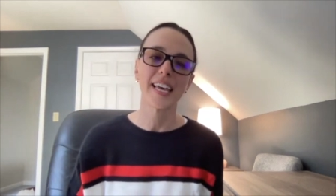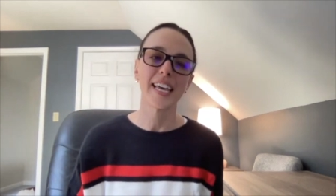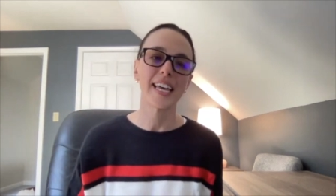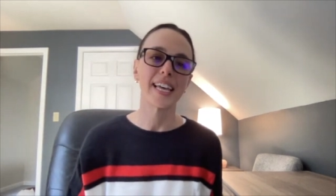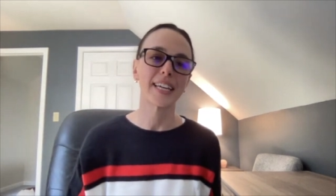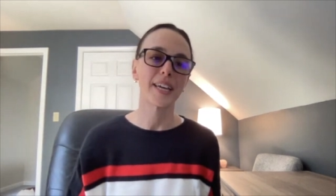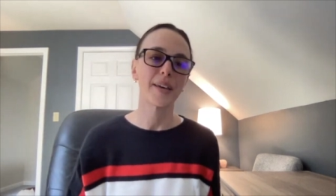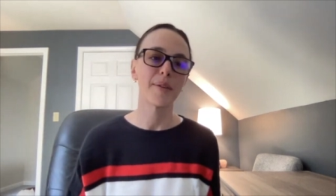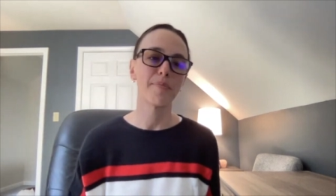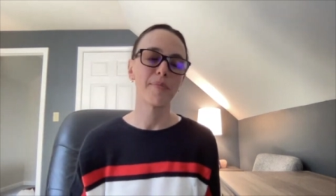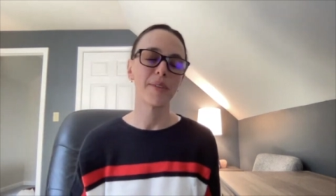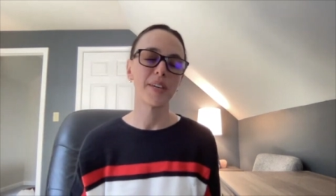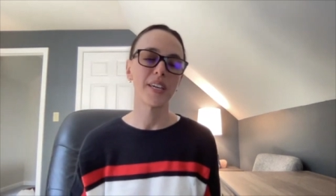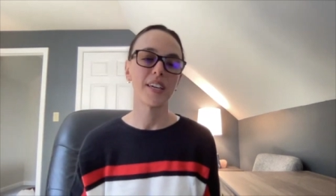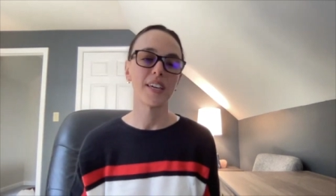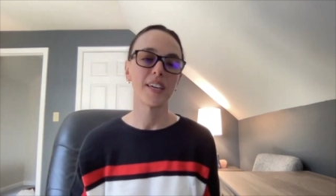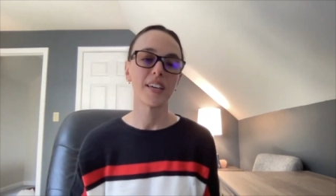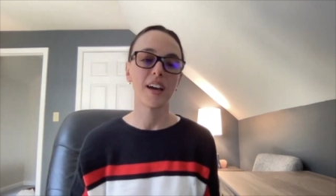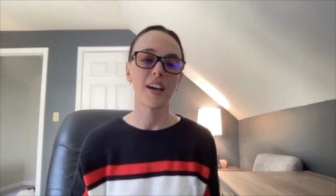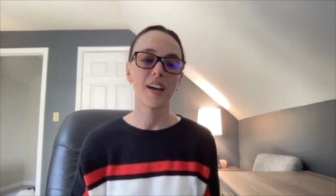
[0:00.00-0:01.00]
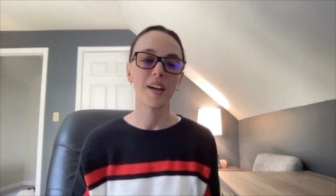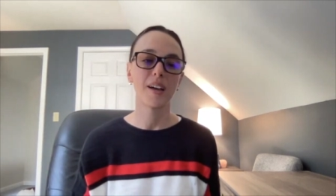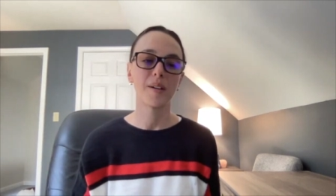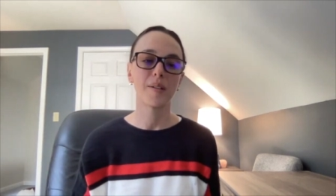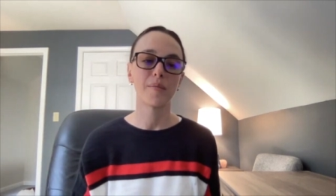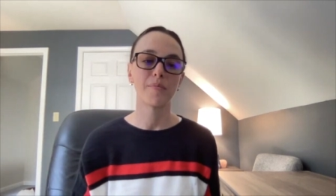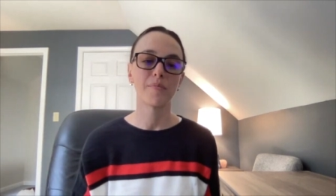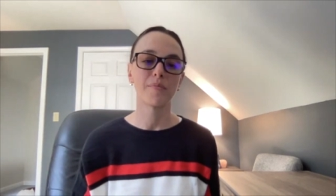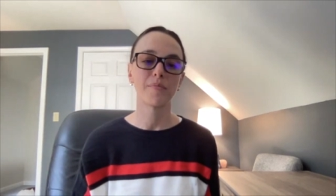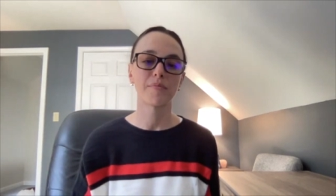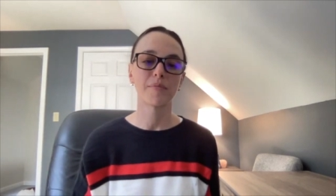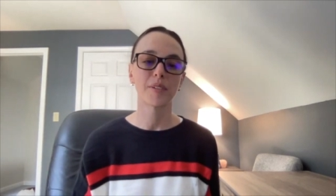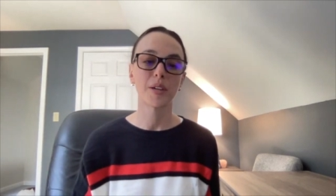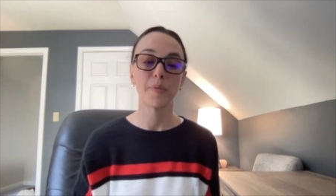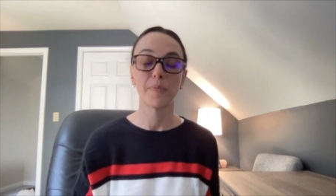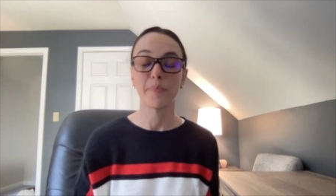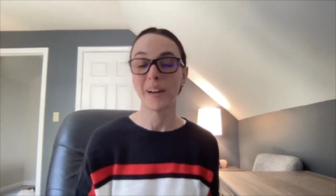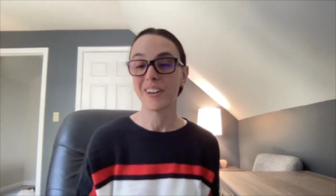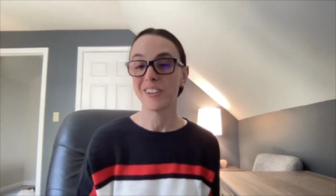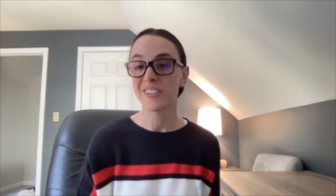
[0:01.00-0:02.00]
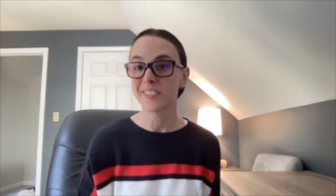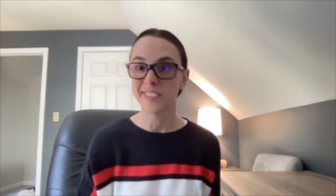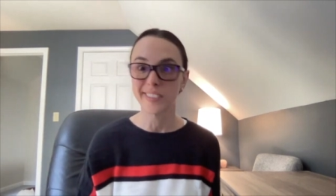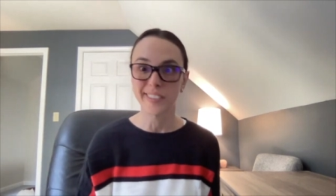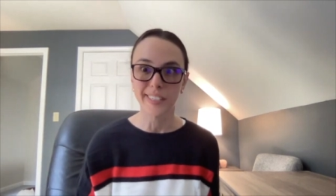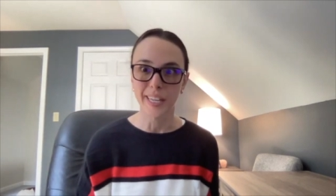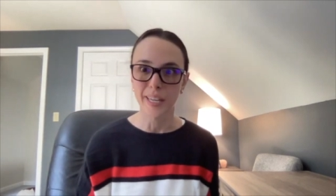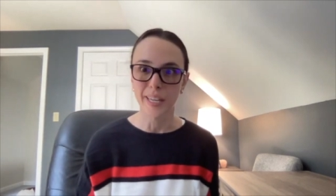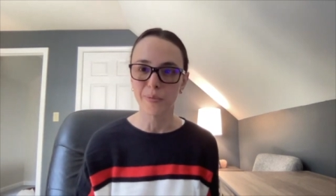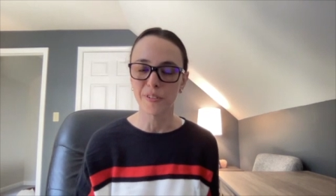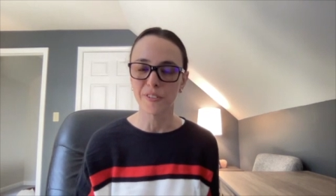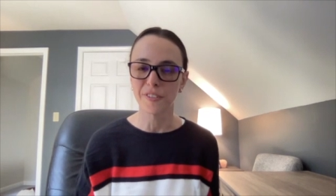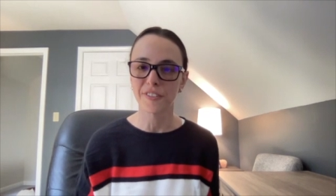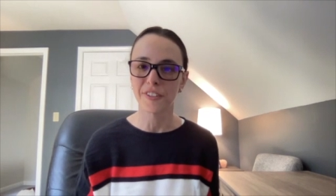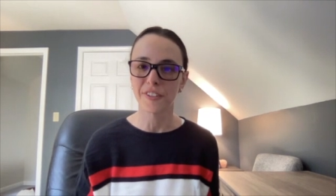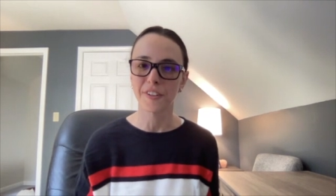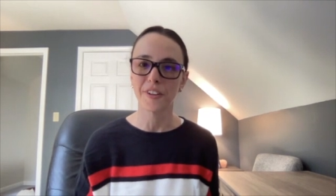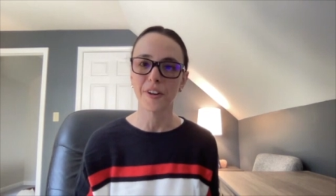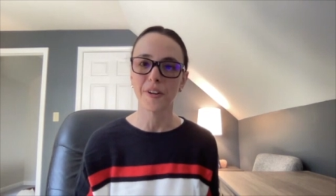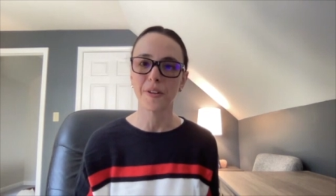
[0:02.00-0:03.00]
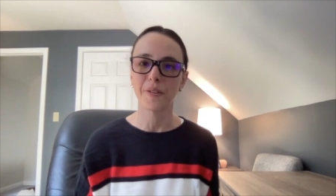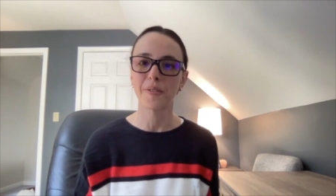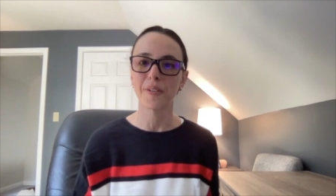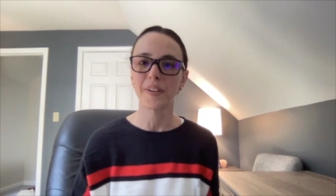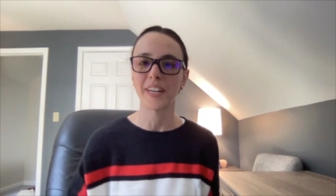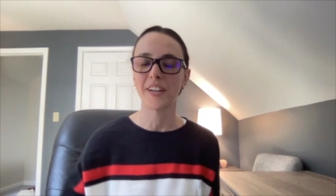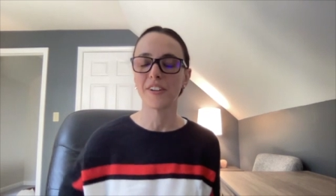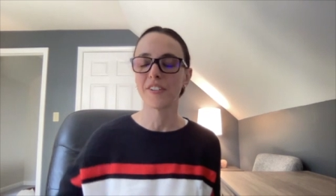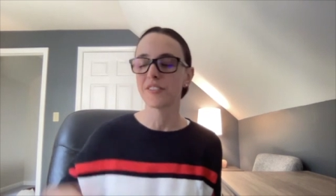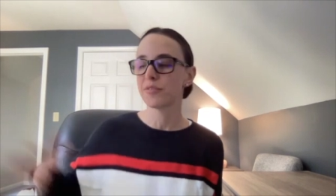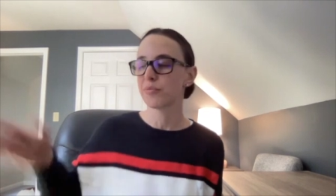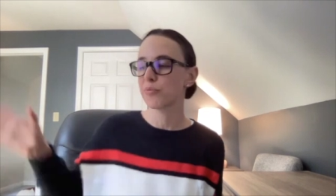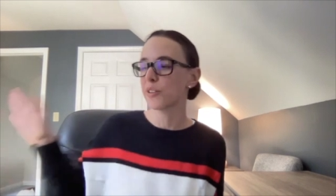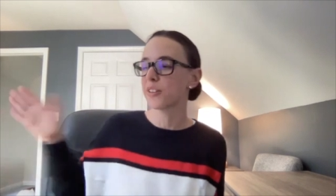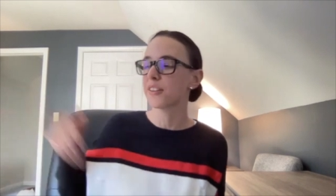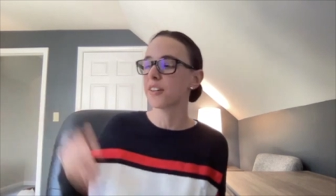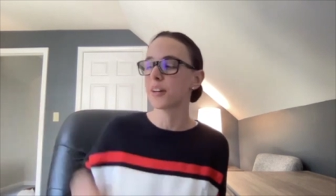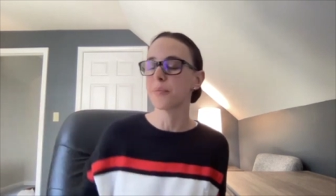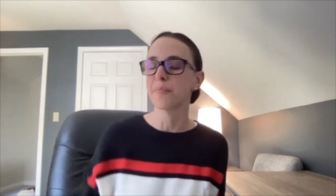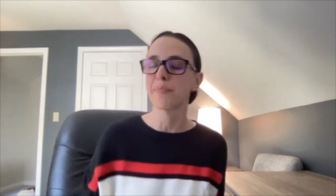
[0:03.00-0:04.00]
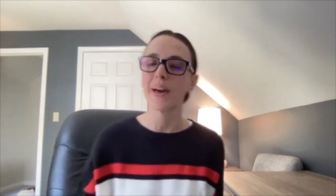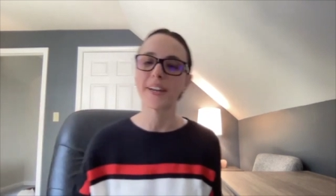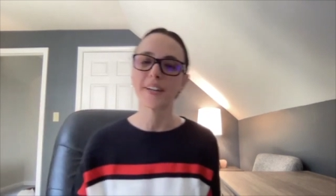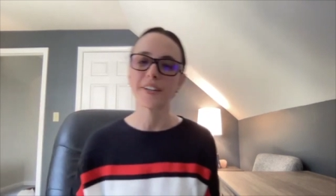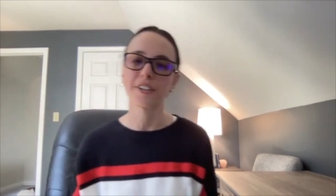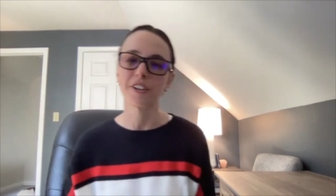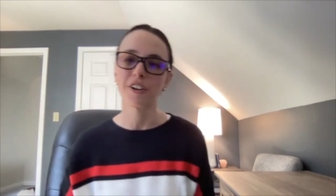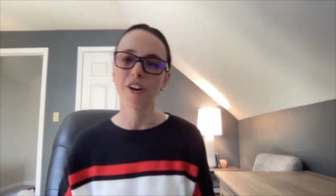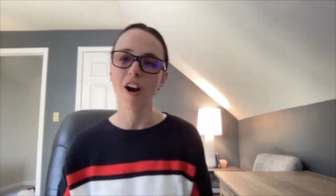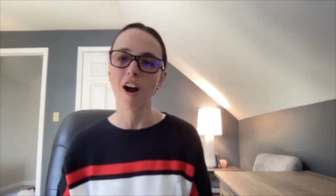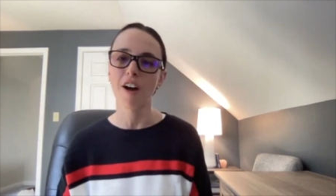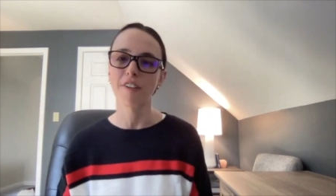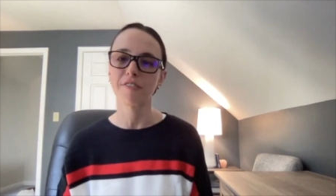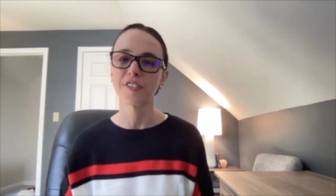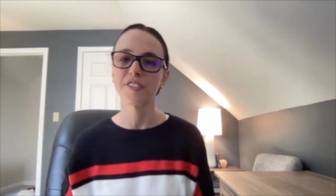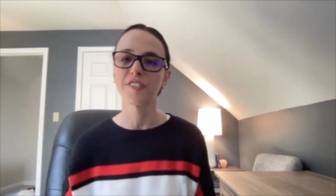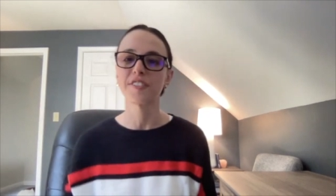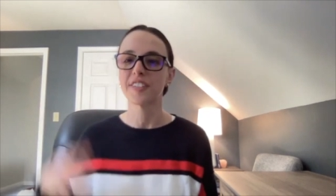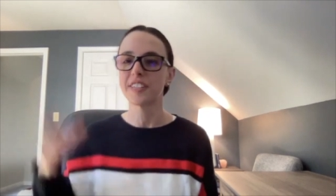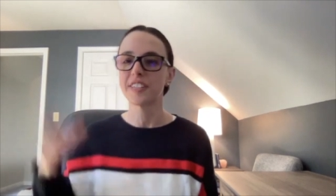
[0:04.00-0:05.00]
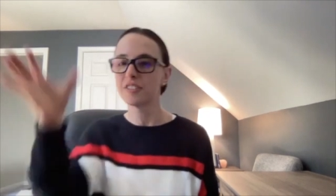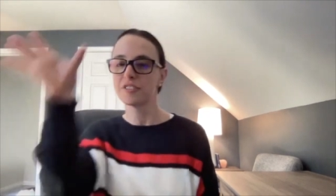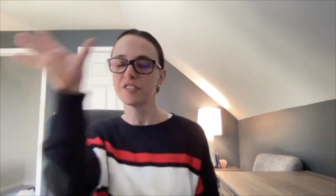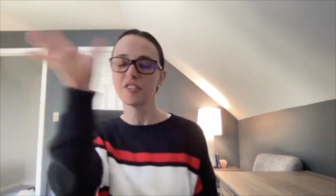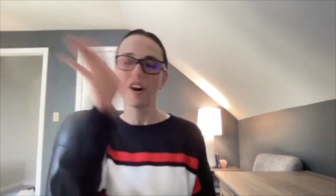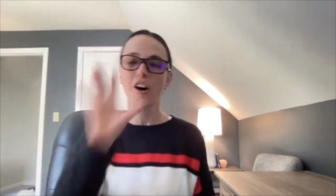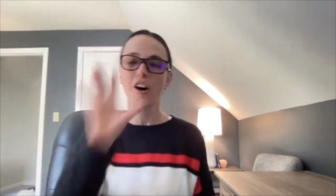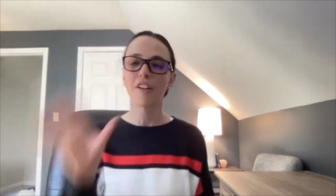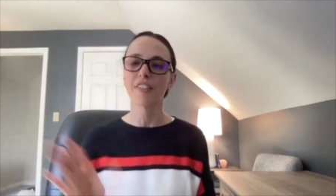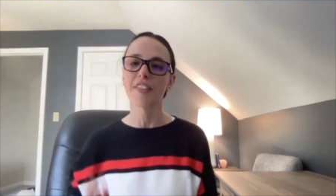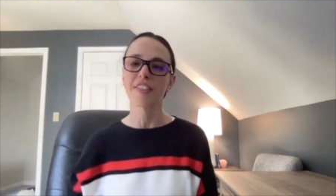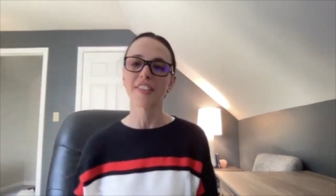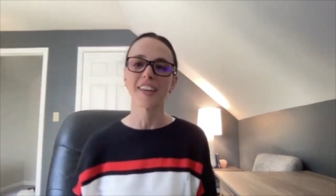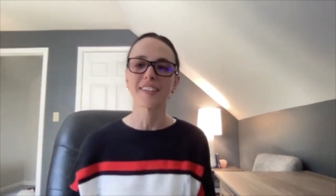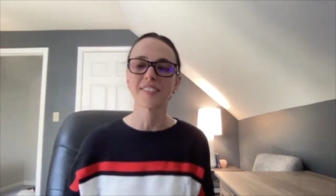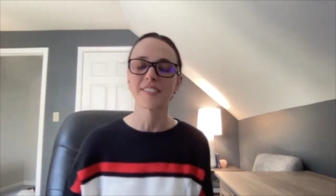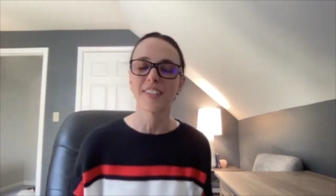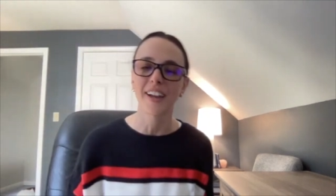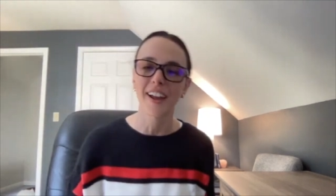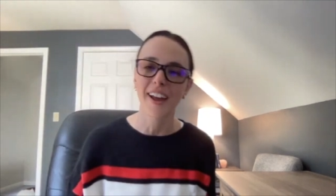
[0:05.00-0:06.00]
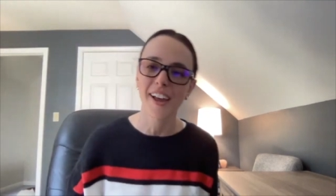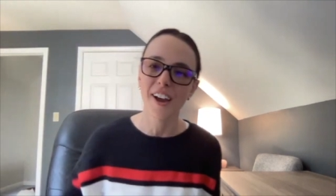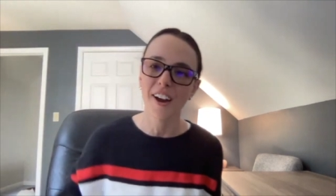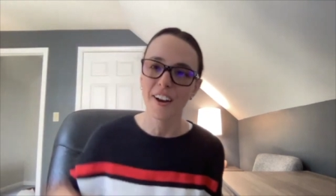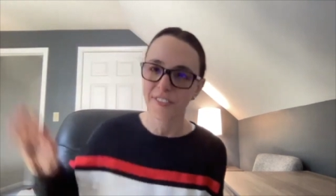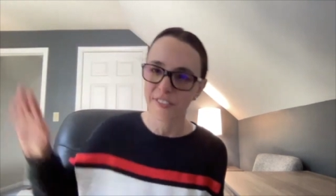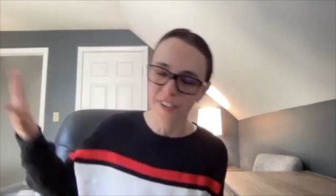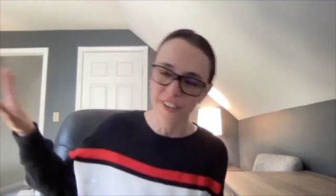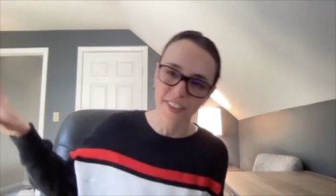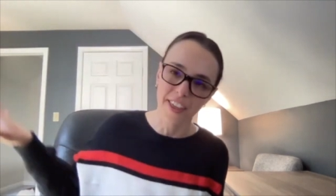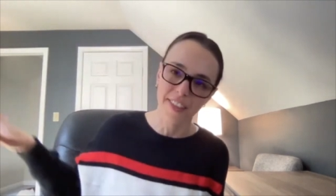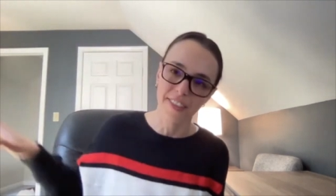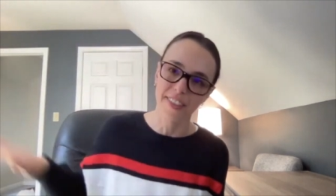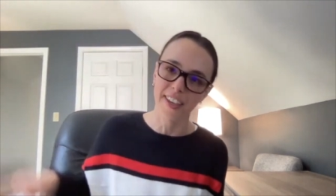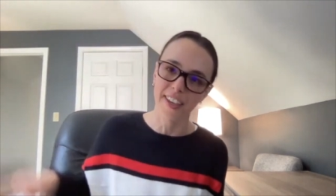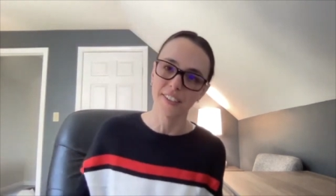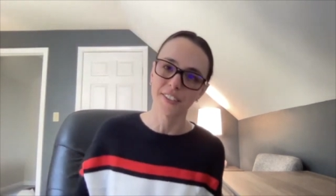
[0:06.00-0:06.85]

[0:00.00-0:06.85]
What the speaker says: It can be comparison tables. Here's what the competitor offers. Here's all the things that I offer that they